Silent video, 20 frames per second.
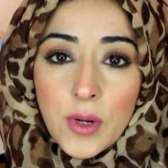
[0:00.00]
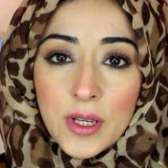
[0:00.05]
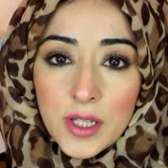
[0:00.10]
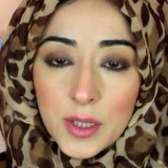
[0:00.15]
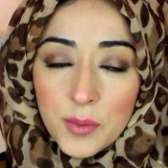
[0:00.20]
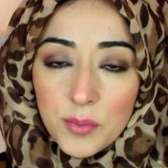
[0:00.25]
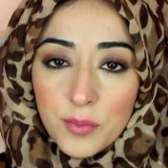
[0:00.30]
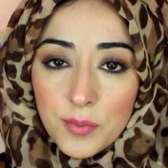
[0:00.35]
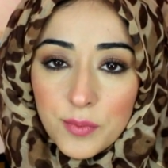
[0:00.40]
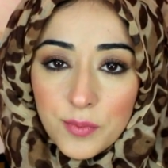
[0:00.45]
when
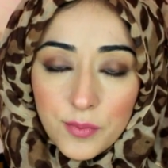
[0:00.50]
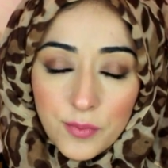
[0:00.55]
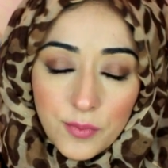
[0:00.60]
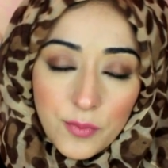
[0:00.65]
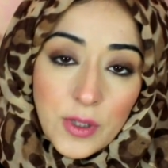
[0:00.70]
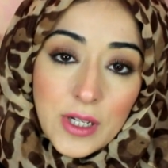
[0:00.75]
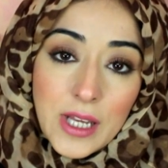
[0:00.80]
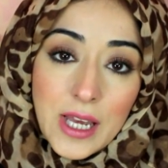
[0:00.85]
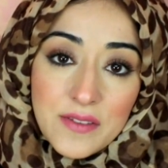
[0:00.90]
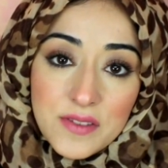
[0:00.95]
I
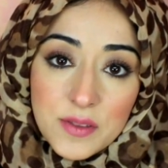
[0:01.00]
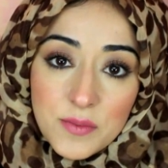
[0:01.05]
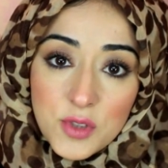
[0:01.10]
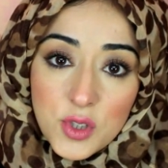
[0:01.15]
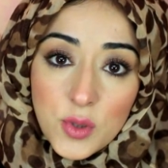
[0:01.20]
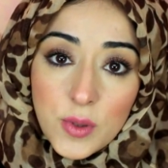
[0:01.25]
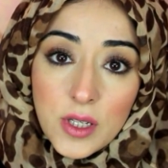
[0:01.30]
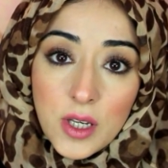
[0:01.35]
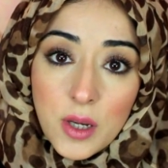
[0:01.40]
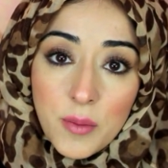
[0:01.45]
when I have some
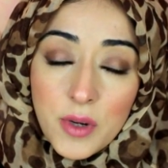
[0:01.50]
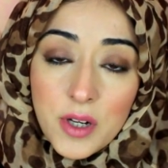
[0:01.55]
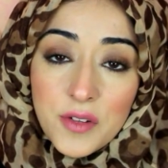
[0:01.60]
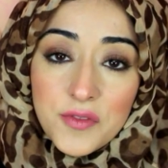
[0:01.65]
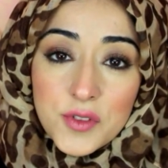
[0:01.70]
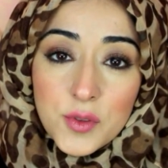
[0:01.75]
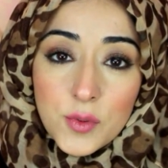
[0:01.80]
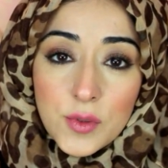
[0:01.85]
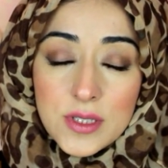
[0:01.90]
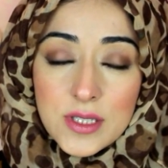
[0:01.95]
chewing gum
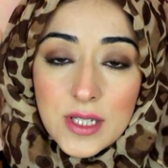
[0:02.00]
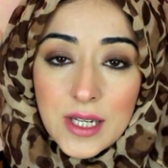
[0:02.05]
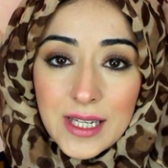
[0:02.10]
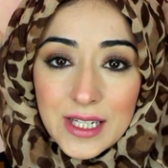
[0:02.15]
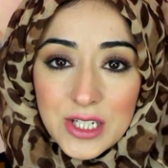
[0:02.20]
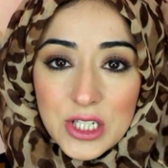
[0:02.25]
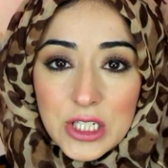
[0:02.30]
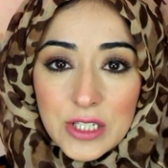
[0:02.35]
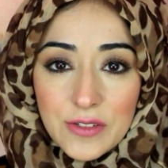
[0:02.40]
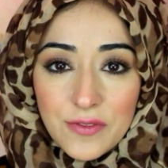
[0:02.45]
afterwards, I
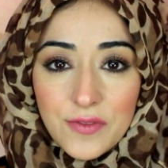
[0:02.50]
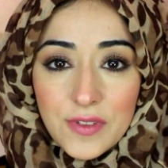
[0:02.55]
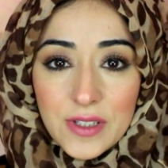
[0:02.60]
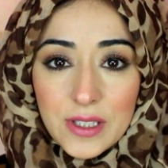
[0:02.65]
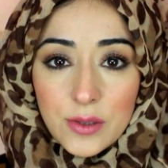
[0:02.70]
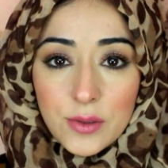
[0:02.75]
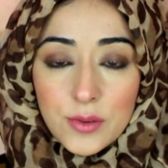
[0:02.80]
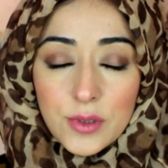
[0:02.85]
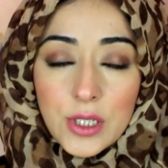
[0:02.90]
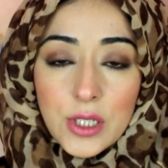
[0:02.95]
actually
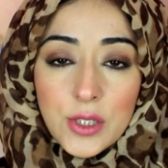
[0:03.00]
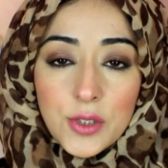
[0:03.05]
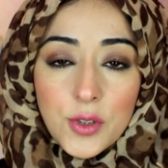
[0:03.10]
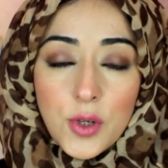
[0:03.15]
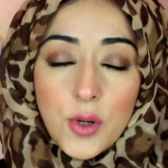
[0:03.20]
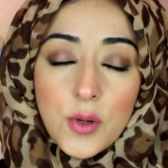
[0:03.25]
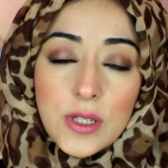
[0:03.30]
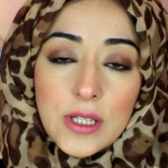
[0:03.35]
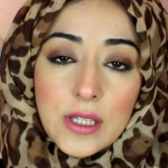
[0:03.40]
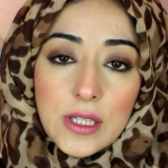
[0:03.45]
feel
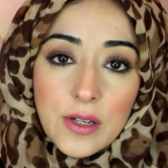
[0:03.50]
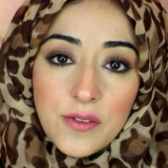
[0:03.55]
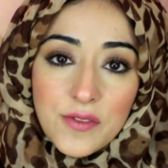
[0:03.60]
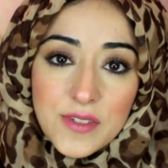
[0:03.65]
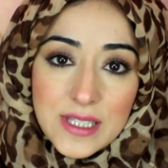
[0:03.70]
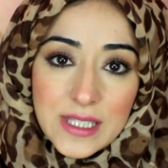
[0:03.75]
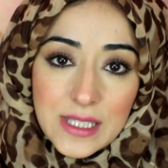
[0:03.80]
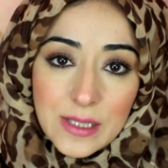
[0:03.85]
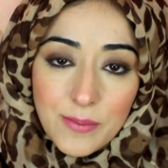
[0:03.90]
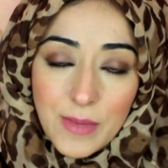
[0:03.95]
not only
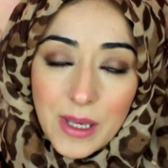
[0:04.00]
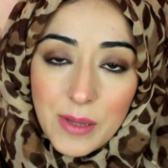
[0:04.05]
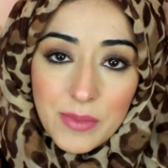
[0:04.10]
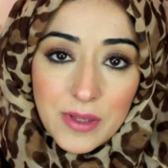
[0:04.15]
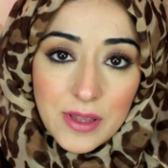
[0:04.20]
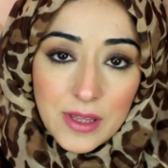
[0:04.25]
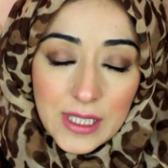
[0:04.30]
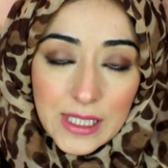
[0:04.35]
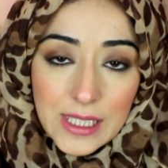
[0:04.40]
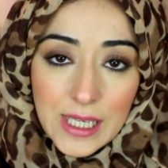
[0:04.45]
obviously maybe